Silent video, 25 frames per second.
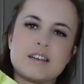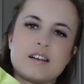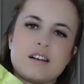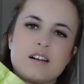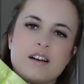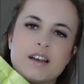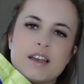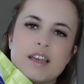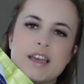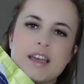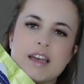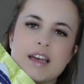
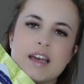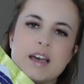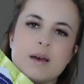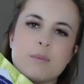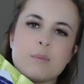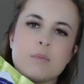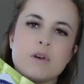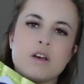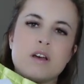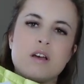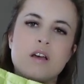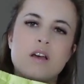I
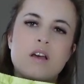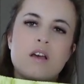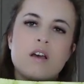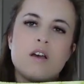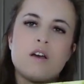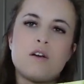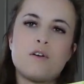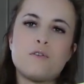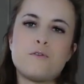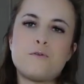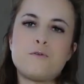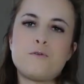am
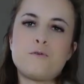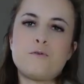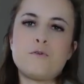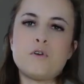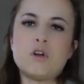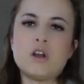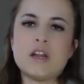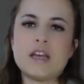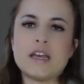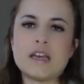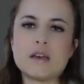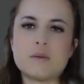
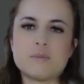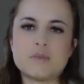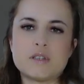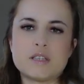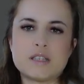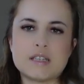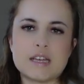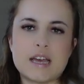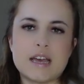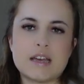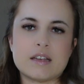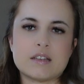fully
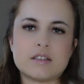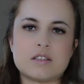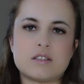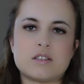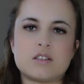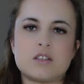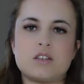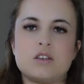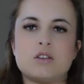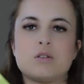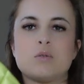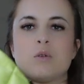
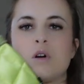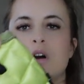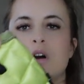obsessed. You